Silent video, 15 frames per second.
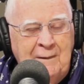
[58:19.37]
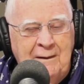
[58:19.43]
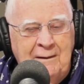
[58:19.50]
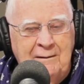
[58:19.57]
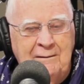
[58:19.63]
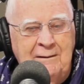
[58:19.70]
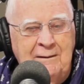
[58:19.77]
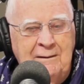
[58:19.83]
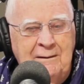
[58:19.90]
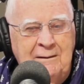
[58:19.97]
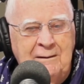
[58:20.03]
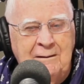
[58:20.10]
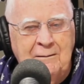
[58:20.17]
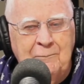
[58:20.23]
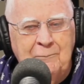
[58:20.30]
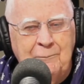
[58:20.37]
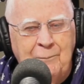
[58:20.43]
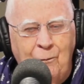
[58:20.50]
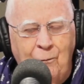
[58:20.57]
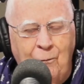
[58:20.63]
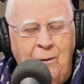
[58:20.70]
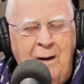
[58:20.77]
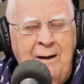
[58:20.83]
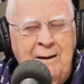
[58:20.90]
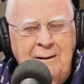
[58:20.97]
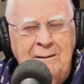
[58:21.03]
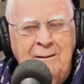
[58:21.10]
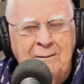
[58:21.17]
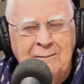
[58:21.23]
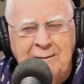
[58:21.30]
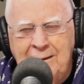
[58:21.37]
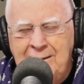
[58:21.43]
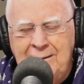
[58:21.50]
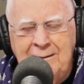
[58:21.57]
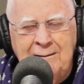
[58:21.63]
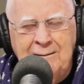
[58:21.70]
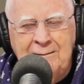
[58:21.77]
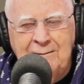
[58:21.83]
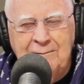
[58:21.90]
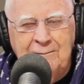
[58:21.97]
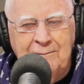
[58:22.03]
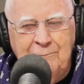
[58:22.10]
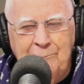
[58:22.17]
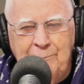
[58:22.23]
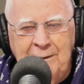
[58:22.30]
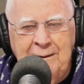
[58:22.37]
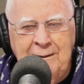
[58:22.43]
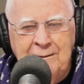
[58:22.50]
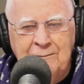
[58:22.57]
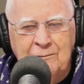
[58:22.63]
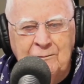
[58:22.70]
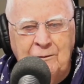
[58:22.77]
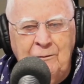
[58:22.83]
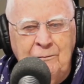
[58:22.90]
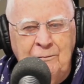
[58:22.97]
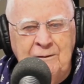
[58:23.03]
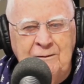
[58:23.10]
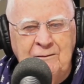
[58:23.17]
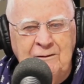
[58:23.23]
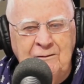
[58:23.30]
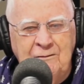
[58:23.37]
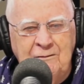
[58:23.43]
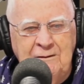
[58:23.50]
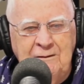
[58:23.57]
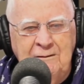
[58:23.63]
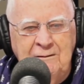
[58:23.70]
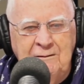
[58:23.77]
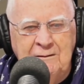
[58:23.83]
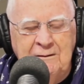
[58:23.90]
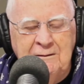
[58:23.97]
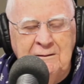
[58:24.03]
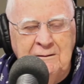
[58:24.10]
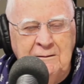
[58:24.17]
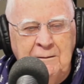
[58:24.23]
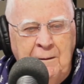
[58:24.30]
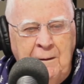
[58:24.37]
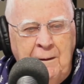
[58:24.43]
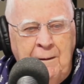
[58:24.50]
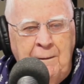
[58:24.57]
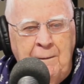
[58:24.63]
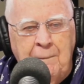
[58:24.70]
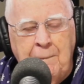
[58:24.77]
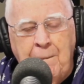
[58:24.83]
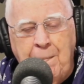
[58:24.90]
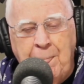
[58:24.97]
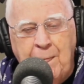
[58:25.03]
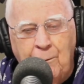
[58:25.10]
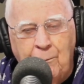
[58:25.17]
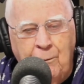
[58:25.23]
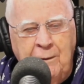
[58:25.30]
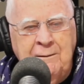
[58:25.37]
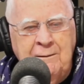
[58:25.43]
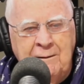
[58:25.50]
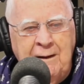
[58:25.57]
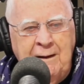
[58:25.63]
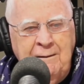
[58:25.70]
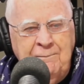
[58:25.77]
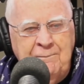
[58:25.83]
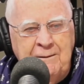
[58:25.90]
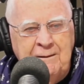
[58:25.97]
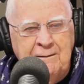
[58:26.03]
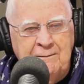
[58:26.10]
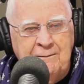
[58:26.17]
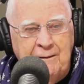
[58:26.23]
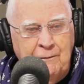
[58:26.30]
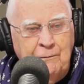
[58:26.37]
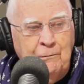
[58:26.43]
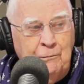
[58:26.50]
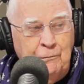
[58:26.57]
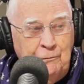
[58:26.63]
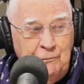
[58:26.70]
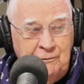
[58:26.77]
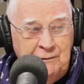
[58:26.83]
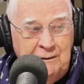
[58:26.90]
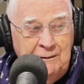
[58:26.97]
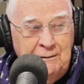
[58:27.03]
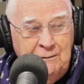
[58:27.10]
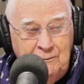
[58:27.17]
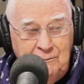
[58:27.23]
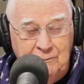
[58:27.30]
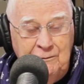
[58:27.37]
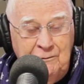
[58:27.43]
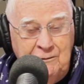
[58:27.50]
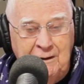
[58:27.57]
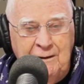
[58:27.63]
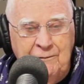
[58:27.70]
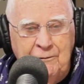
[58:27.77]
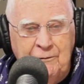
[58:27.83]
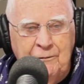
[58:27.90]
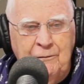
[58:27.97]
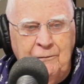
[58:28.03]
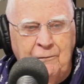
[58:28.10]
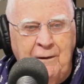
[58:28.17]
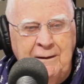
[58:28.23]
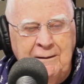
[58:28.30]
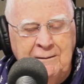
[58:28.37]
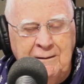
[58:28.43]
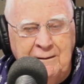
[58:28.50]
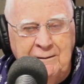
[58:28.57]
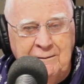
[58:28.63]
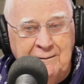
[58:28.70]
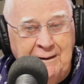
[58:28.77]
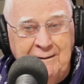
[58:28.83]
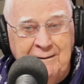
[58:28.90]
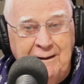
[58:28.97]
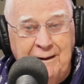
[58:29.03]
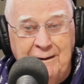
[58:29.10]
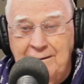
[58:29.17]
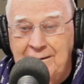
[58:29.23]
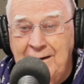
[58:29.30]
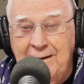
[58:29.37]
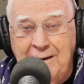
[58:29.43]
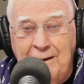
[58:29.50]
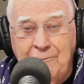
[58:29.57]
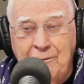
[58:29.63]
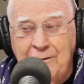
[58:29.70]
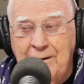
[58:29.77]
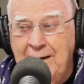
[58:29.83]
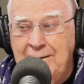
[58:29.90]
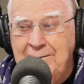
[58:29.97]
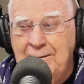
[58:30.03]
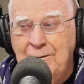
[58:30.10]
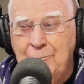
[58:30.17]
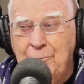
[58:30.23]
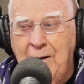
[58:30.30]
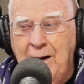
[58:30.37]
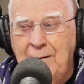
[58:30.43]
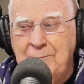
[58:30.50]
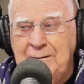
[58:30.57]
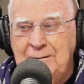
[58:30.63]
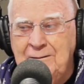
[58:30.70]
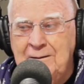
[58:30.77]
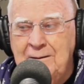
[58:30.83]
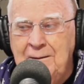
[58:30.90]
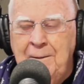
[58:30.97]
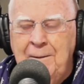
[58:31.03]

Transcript: But why are they being so resistant? And what do they feel they're losing, which they have a good right? They never got their promise.